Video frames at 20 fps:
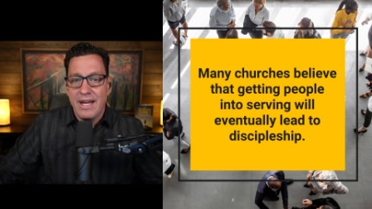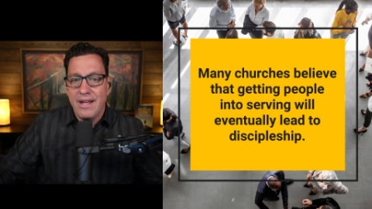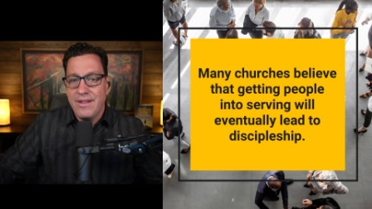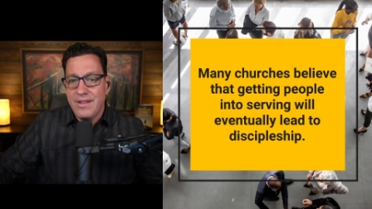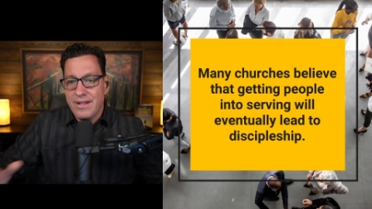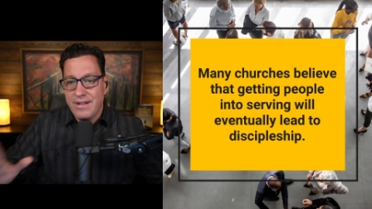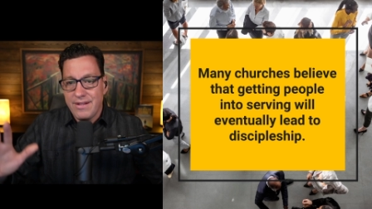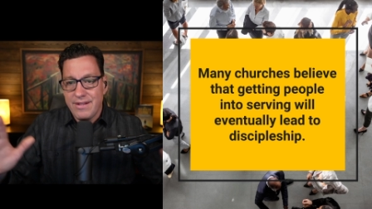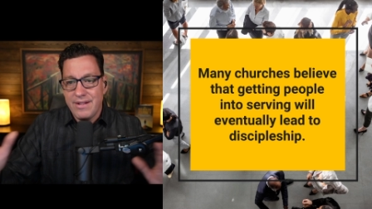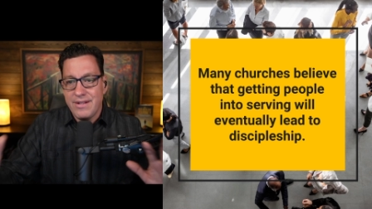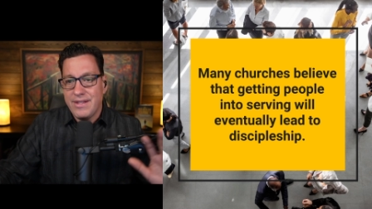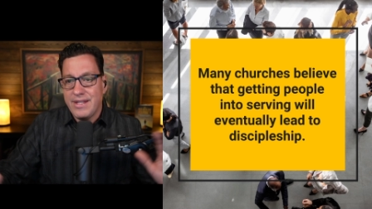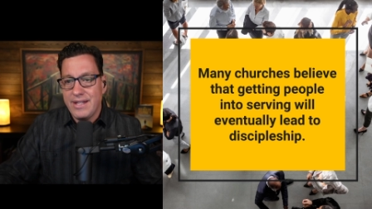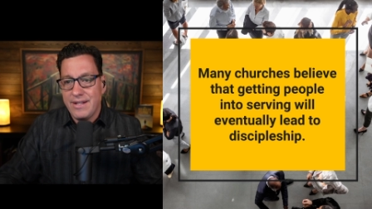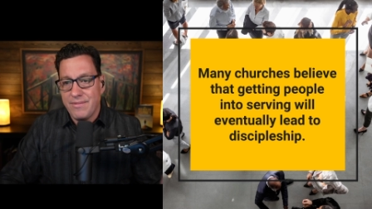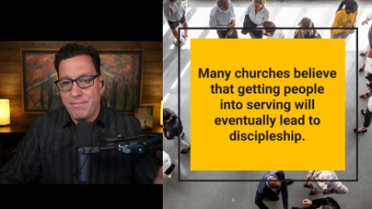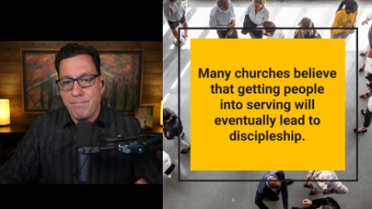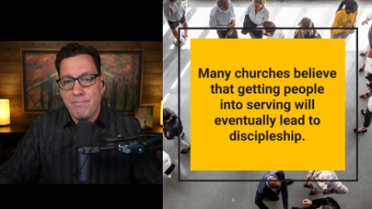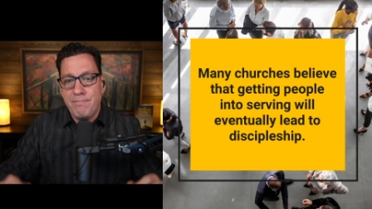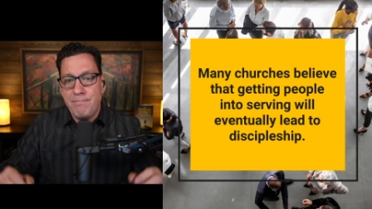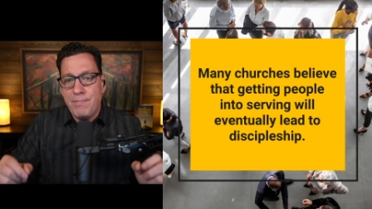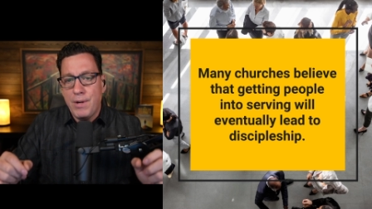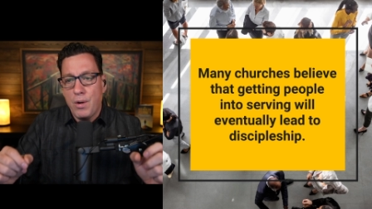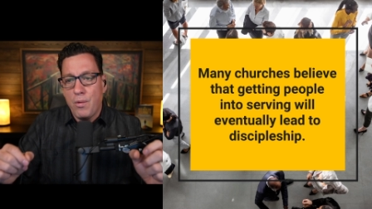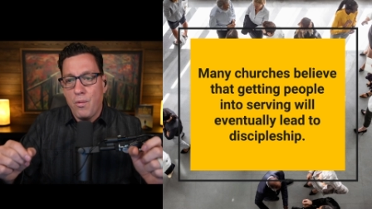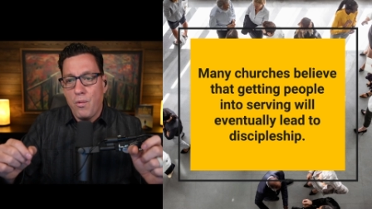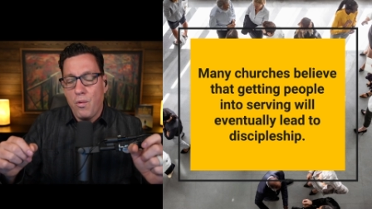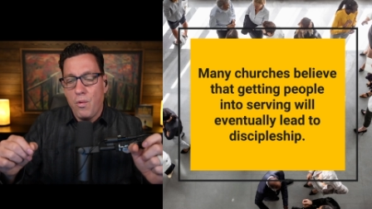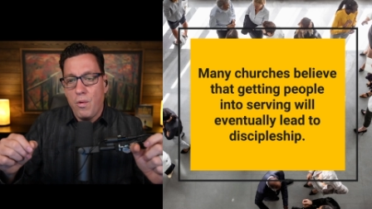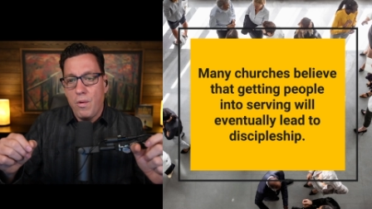The, the, the, but
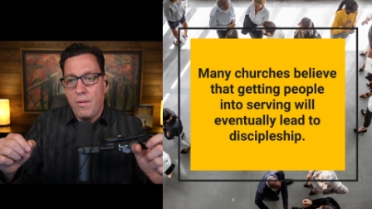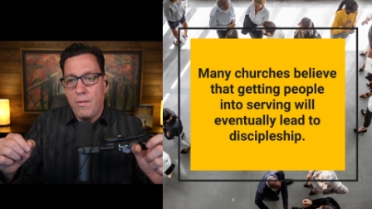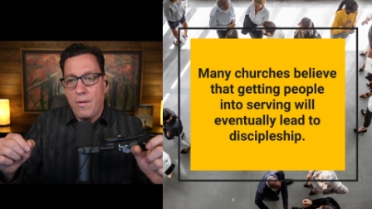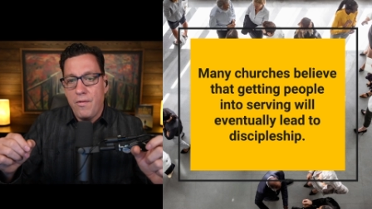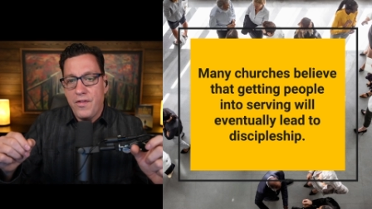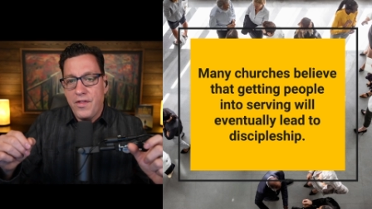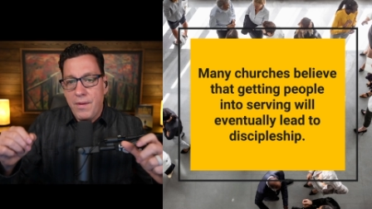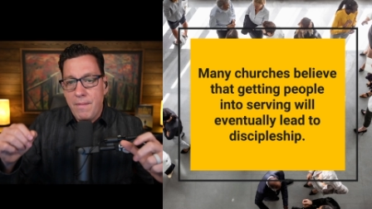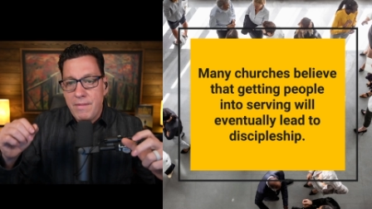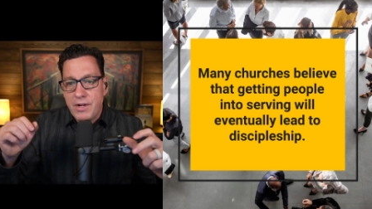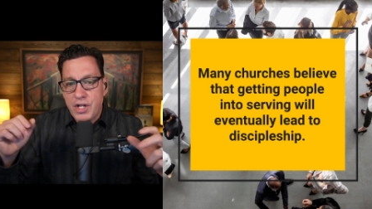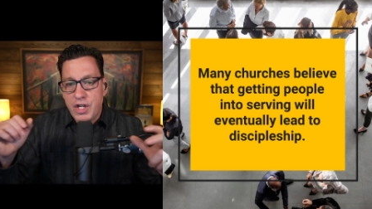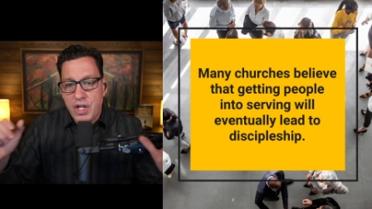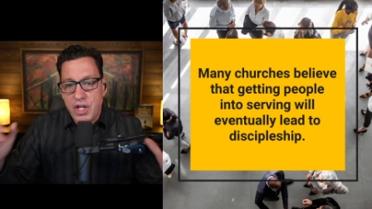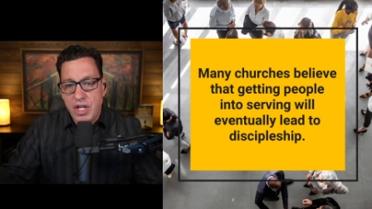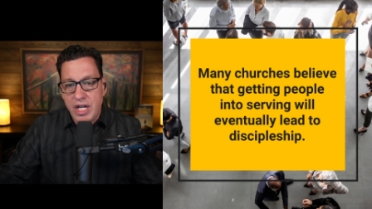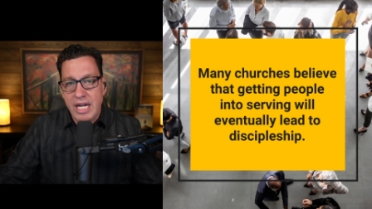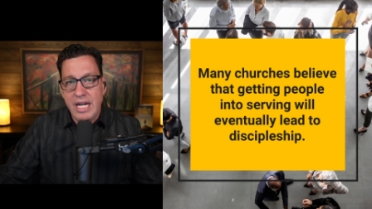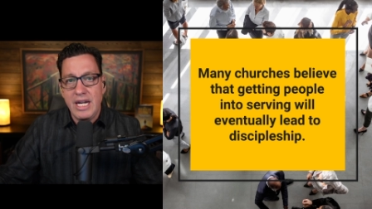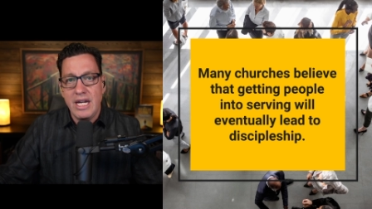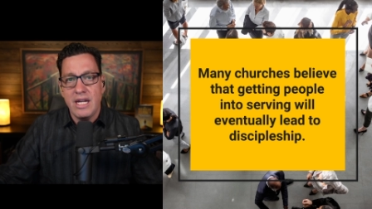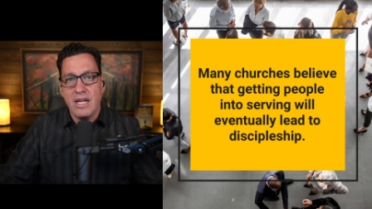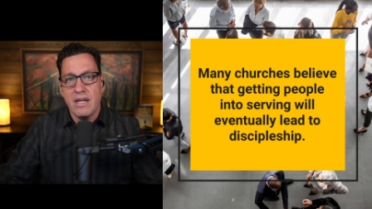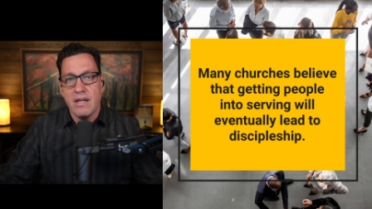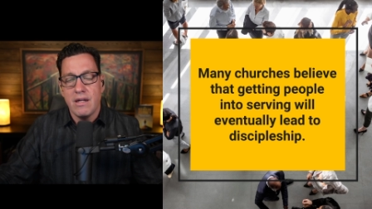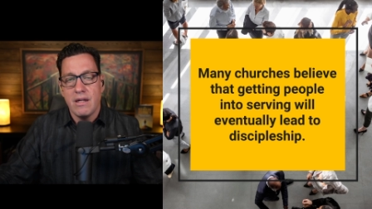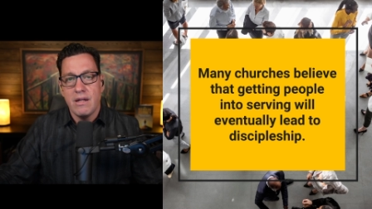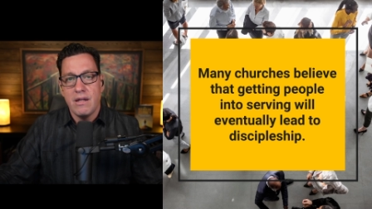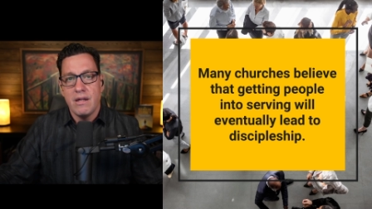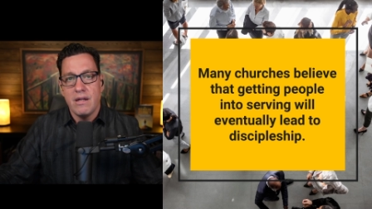the machine
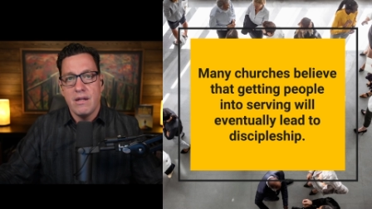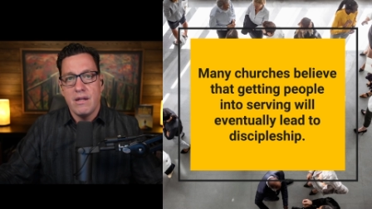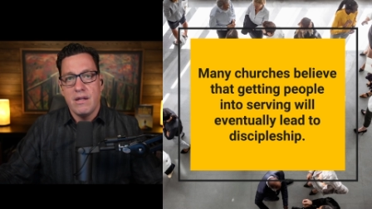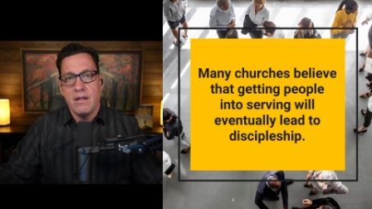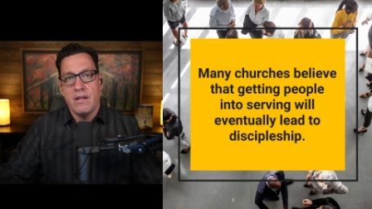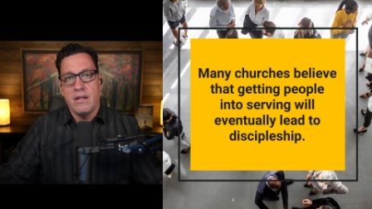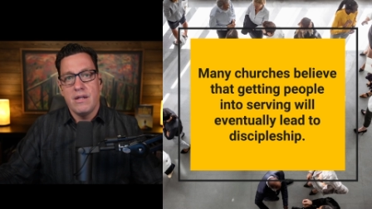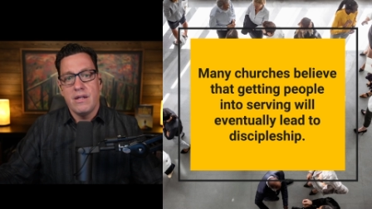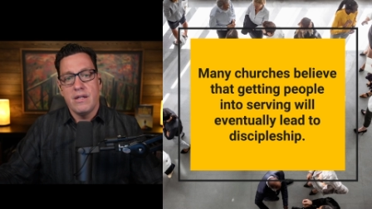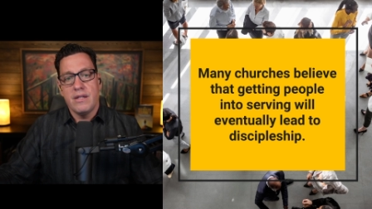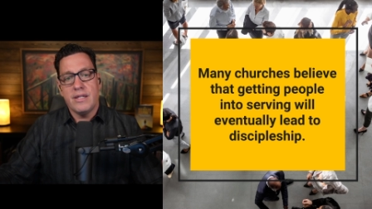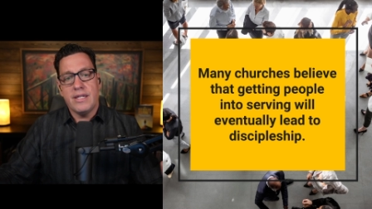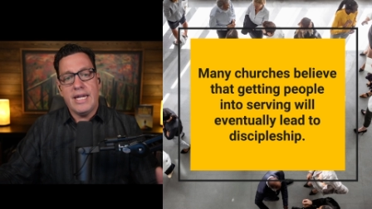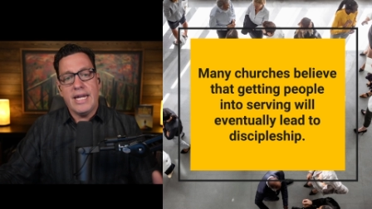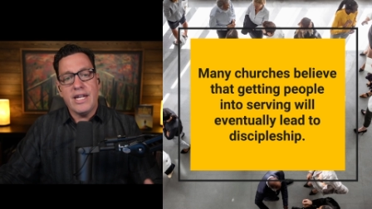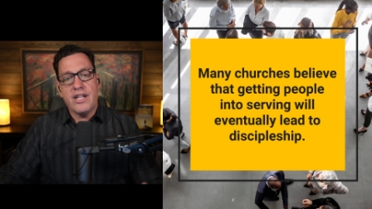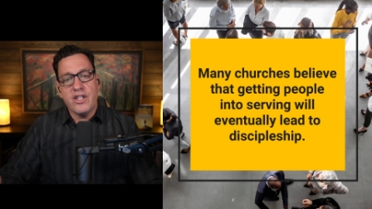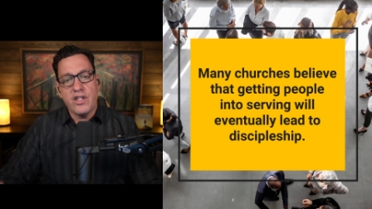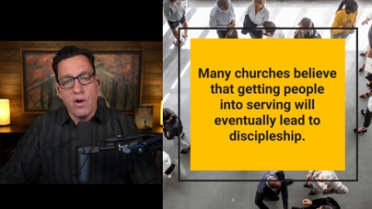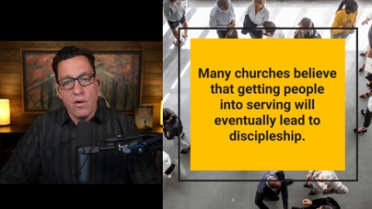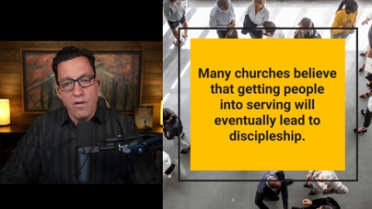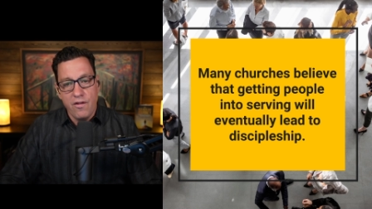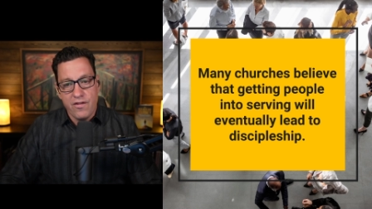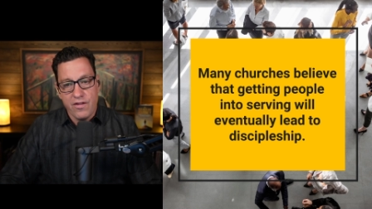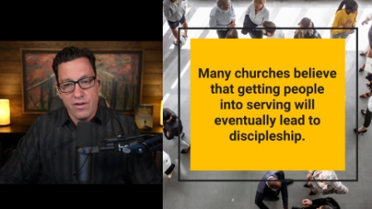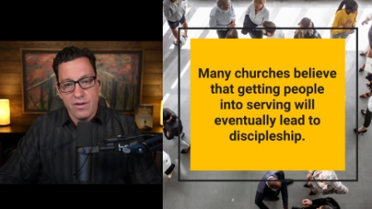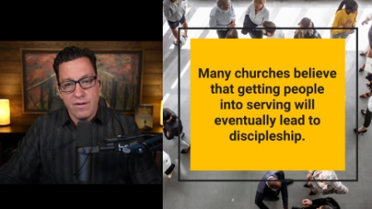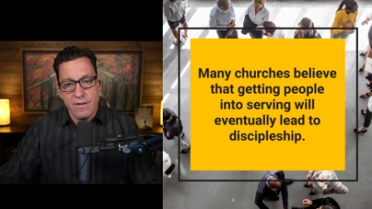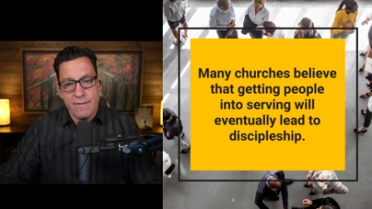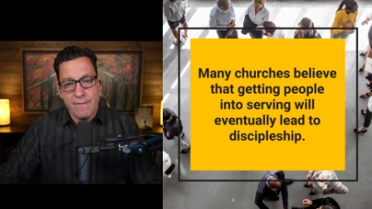takes
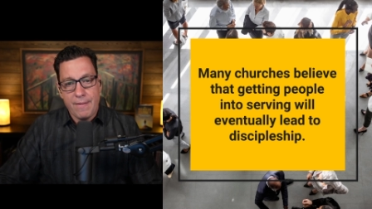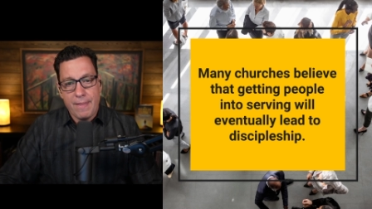over.